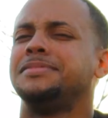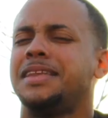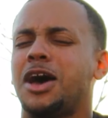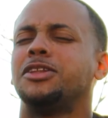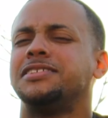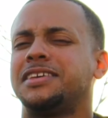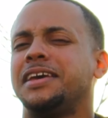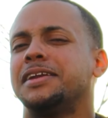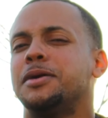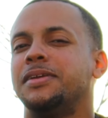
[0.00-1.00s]
Now let's
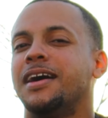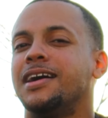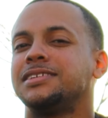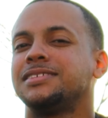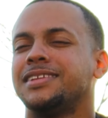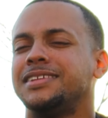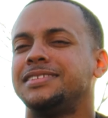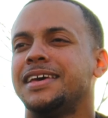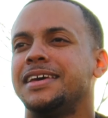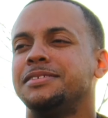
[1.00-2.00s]
kick it up a notch.
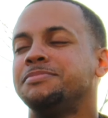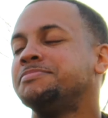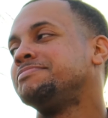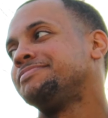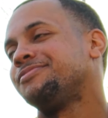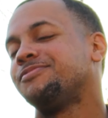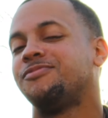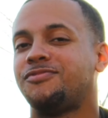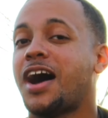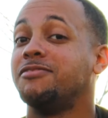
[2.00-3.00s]
Let's say
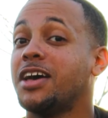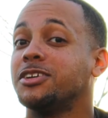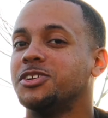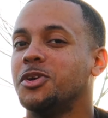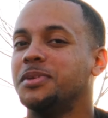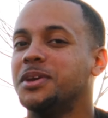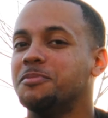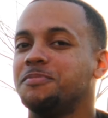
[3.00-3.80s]
5,000 RPM.